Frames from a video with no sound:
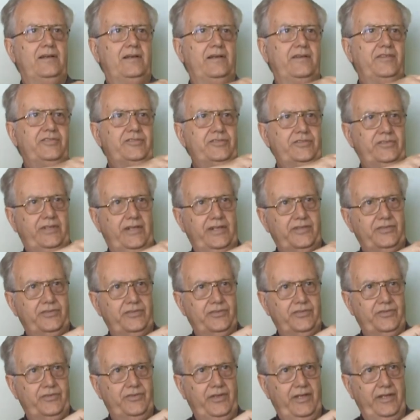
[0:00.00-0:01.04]

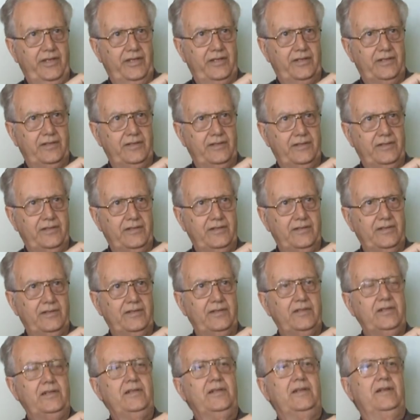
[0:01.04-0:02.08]
structures there.
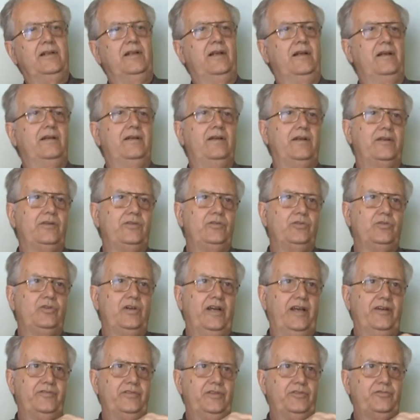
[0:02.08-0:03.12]
You
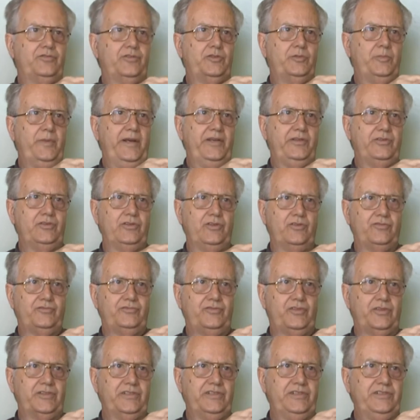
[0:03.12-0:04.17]
have the formation of
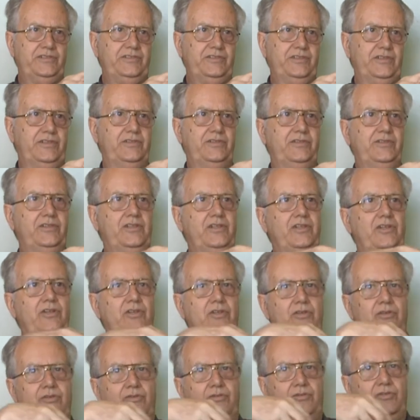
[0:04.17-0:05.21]
vortices,
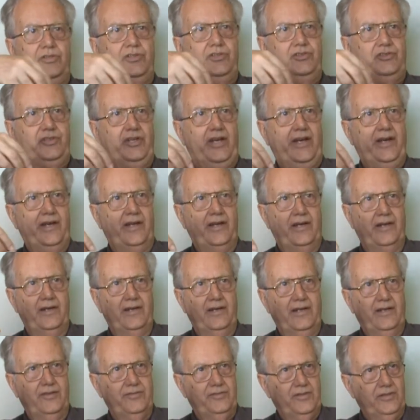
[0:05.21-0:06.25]
which
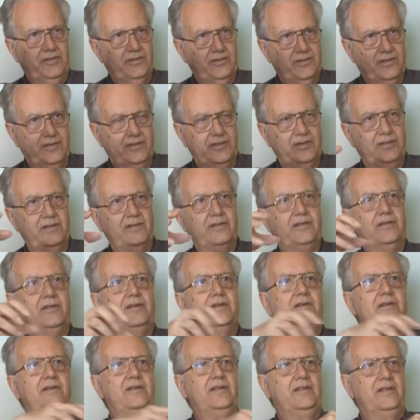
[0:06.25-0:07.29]
have
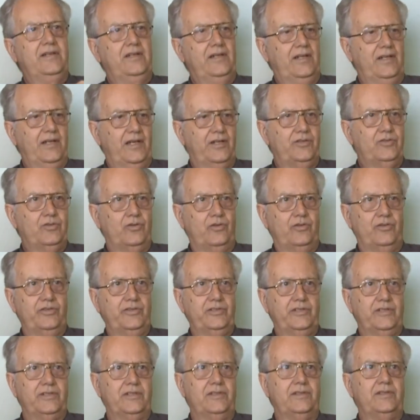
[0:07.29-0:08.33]
a
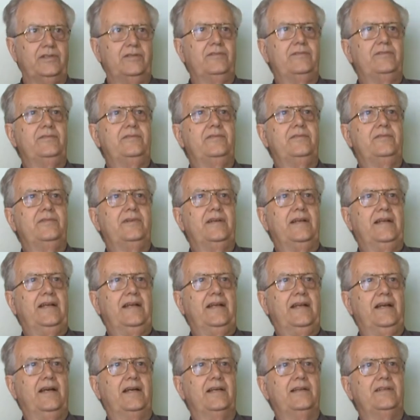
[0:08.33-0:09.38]
toroidal
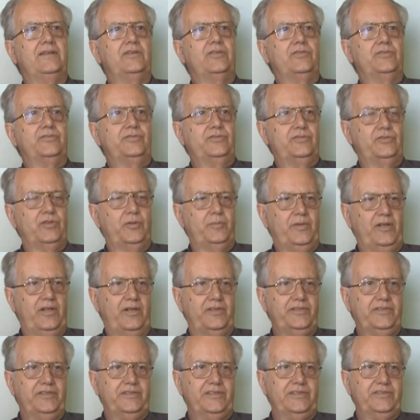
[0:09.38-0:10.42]
kind of
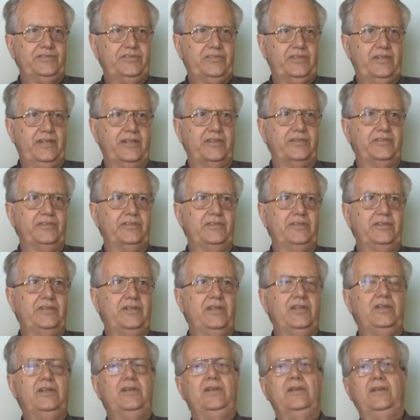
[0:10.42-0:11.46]
topological structure.
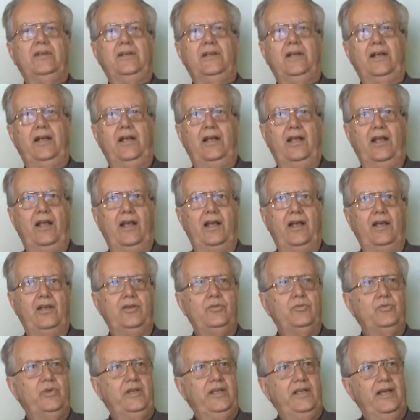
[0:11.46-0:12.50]

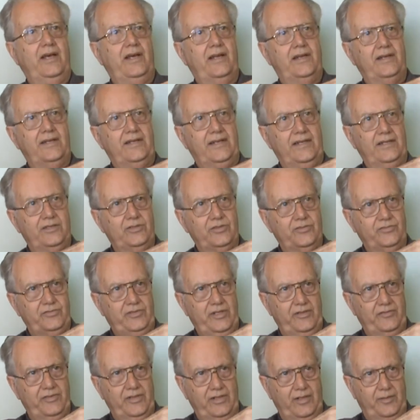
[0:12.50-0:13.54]
And we are kind of
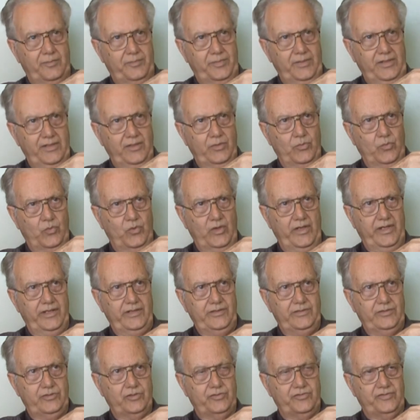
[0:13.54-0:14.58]
developing
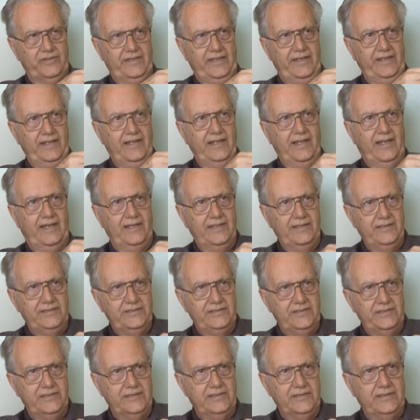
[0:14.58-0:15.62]
ways of
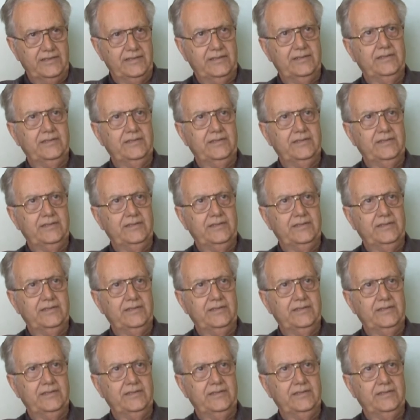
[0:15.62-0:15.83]
analyzing